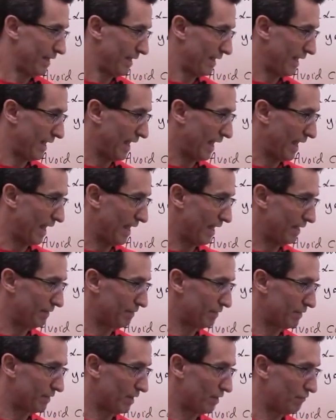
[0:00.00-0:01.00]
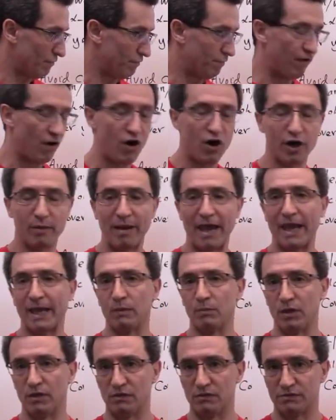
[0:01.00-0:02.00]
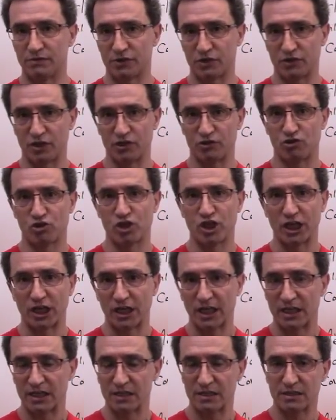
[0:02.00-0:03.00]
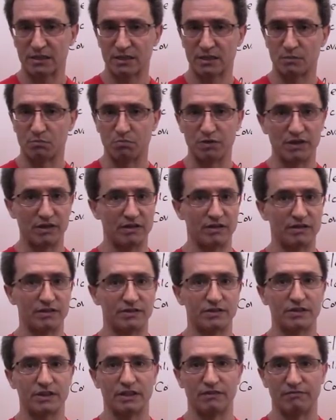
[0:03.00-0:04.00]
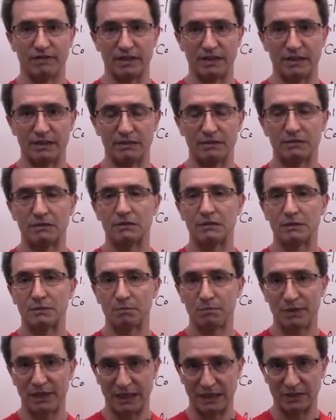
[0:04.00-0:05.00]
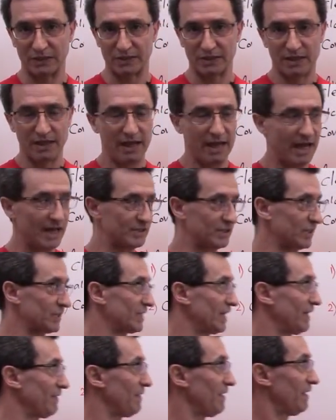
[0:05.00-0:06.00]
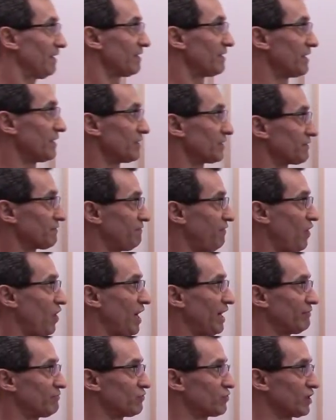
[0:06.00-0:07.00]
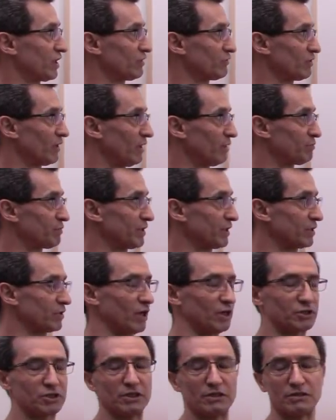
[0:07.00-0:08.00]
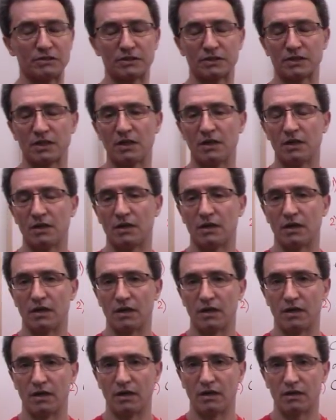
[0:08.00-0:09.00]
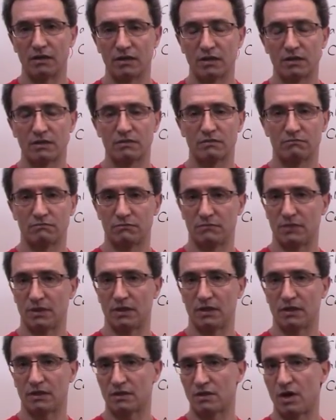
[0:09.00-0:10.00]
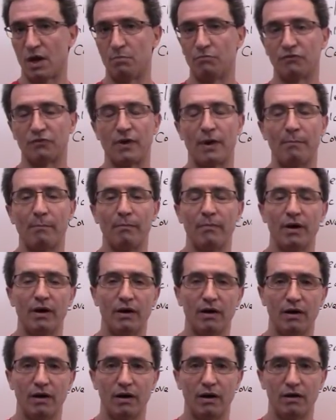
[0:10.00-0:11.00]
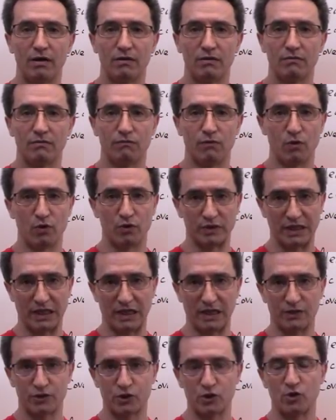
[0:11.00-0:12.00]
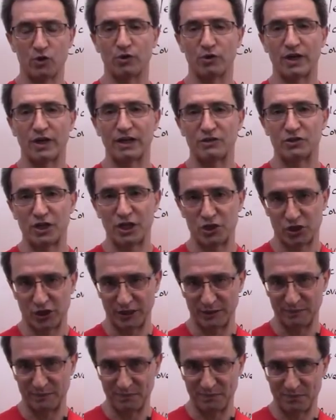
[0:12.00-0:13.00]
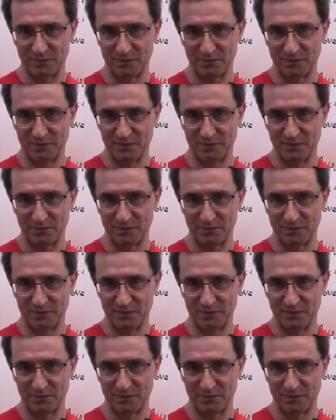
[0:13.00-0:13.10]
and farm animals such as chickens, birds, even pigs. As I said, these 5 general precautions come from World Health Organization.